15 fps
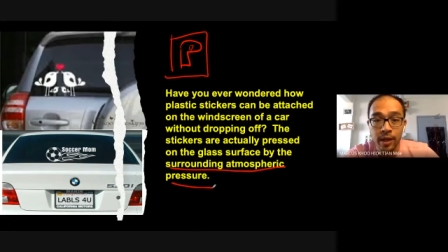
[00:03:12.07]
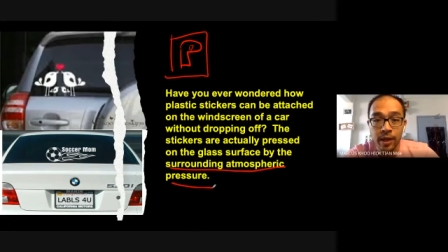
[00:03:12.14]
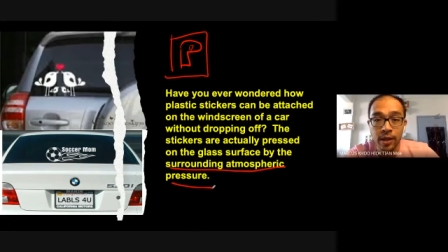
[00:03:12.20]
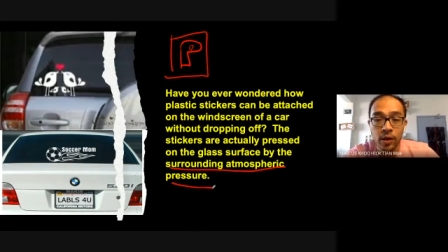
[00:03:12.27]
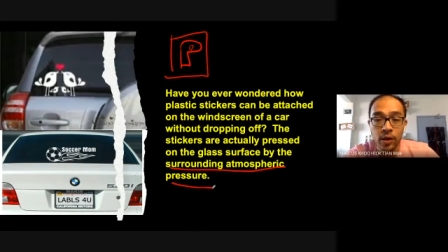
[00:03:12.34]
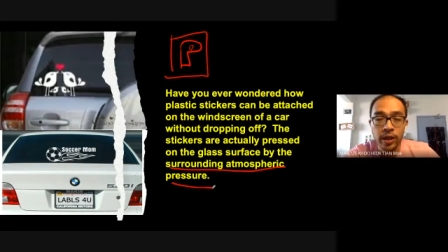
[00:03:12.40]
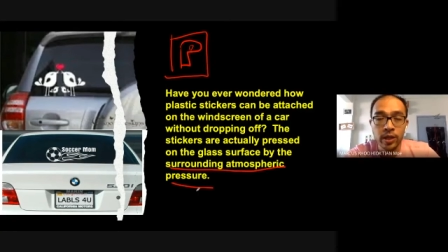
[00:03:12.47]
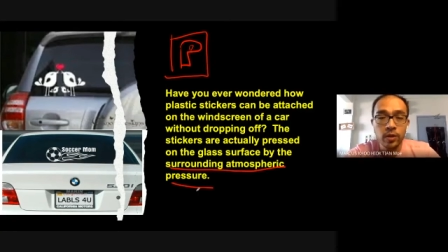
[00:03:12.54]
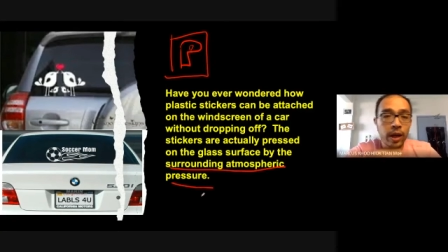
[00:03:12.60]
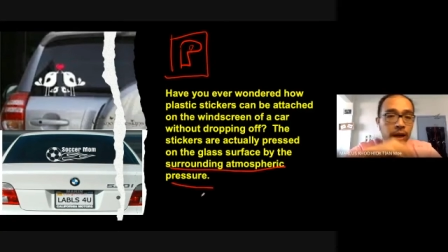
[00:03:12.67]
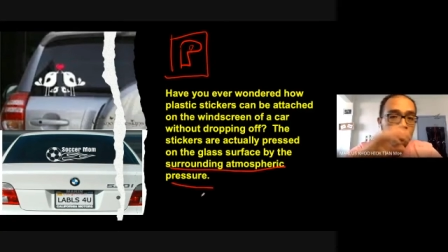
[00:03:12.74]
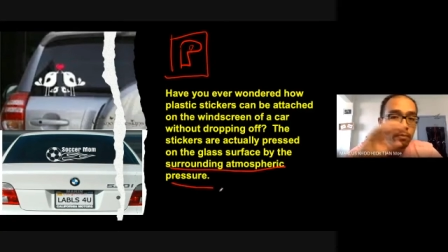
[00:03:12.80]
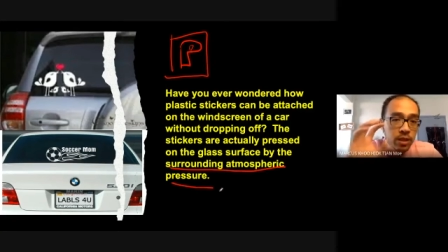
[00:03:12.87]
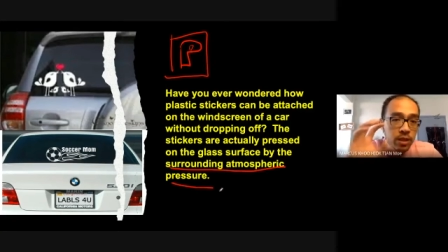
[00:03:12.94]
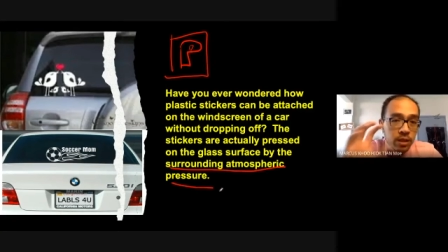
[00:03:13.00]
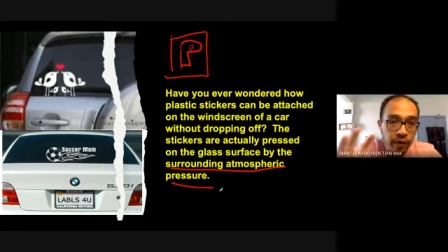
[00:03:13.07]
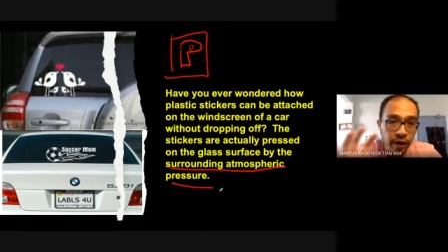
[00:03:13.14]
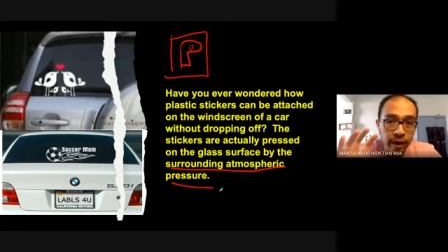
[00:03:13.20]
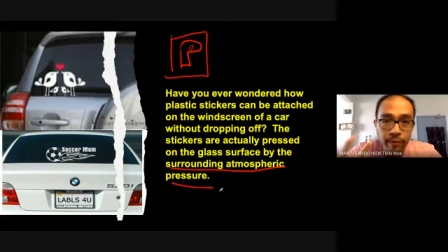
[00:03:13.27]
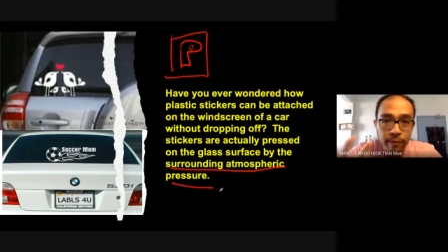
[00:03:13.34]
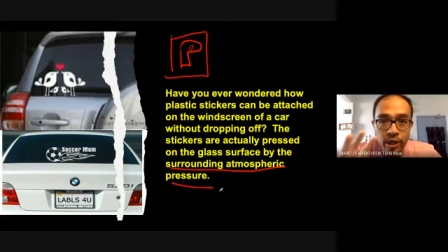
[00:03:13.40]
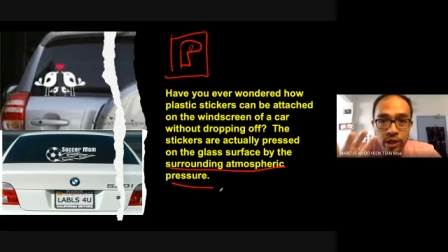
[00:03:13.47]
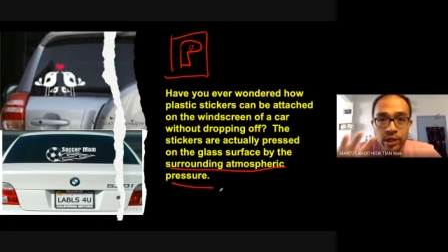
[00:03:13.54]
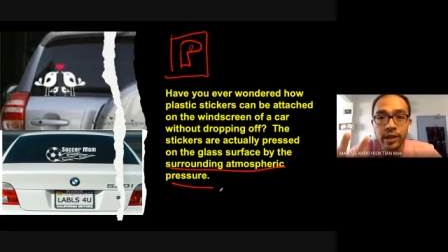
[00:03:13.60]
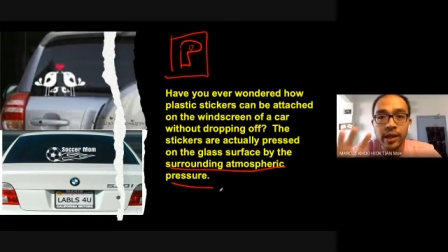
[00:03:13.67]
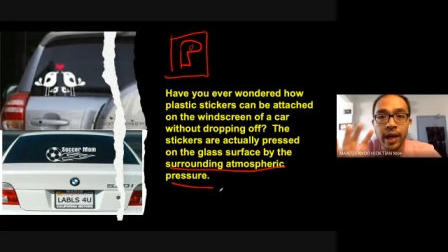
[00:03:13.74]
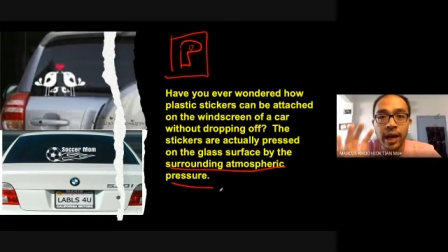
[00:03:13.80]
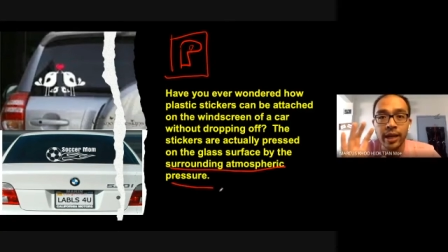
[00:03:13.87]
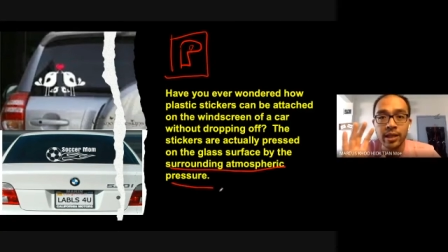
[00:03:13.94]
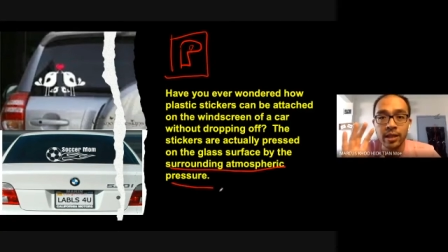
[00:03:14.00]
Okay, so atmospheric pressure
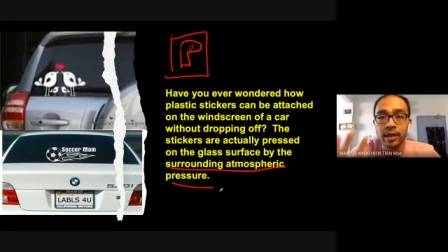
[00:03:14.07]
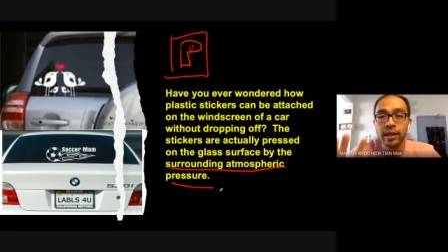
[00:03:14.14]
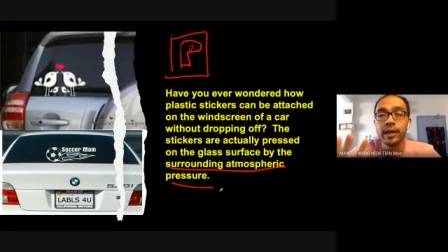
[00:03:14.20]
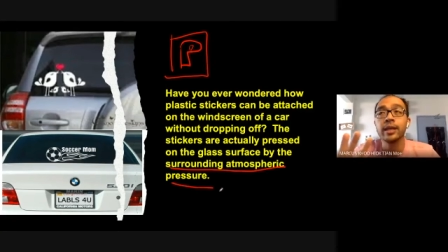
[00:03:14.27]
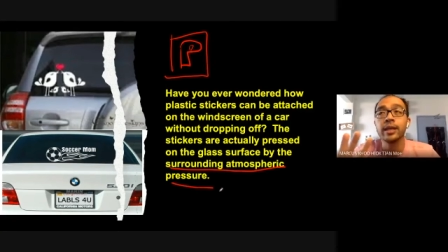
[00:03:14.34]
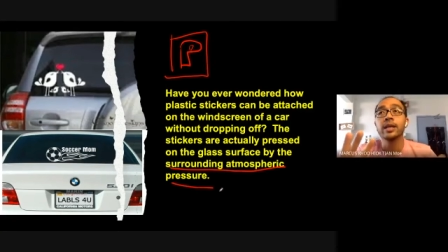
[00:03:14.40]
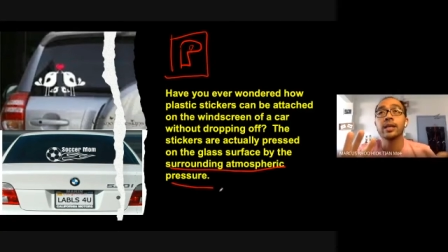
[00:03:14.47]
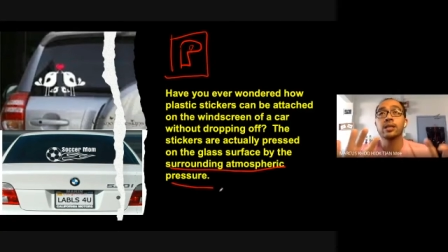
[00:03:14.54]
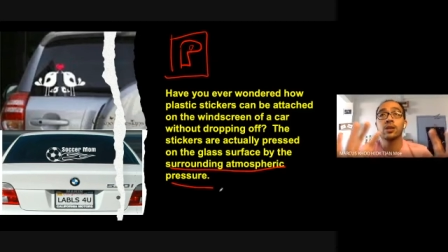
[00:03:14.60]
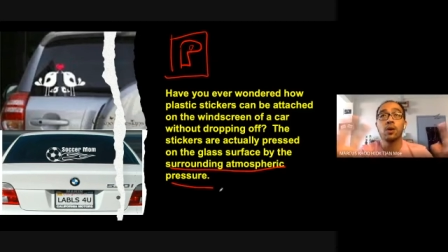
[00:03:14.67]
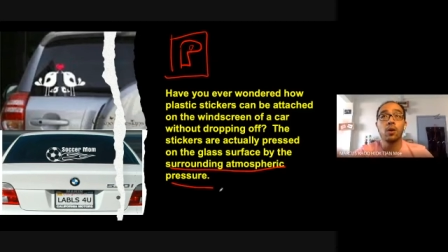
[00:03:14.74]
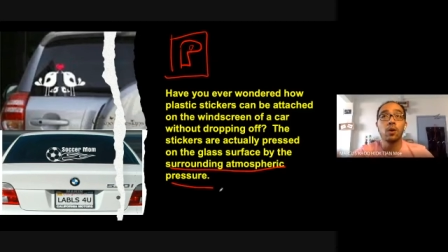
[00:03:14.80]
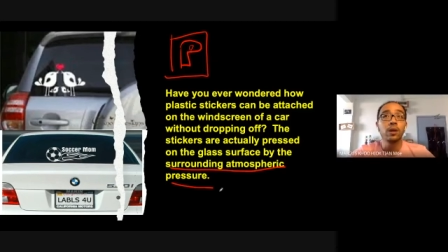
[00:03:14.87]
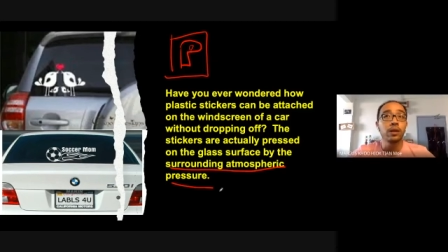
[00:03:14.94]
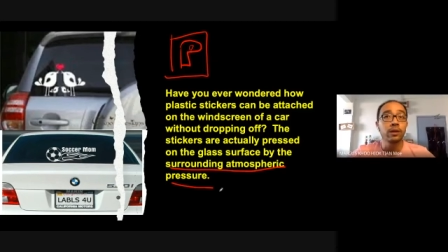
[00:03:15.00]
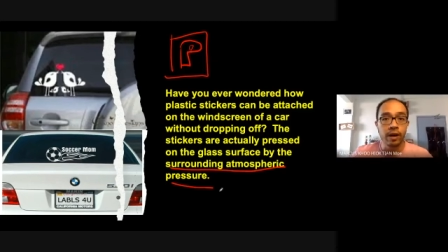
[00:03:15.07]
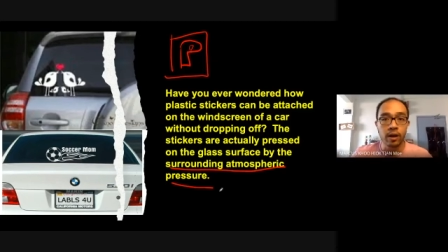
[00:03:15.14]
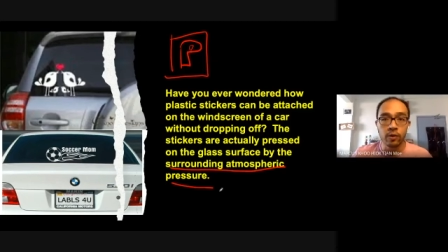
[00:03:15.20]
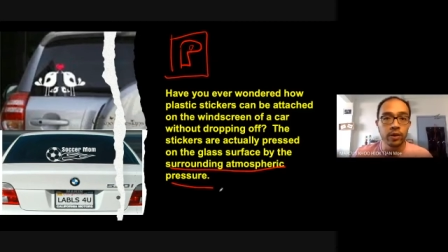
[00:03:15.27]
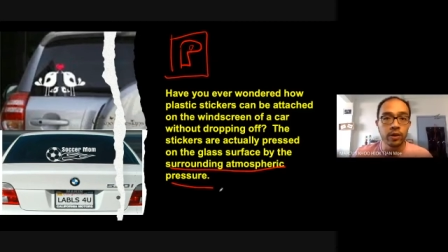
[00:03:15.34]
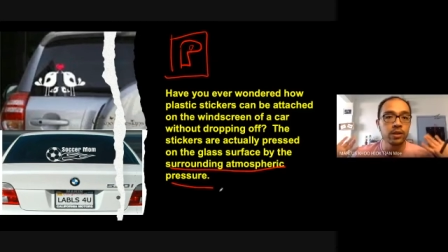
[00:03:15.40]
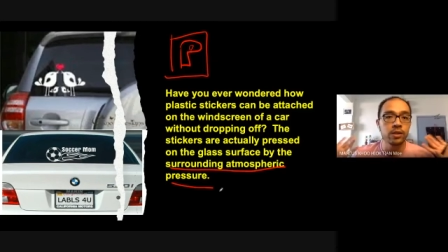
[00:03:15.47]
actually is all around us.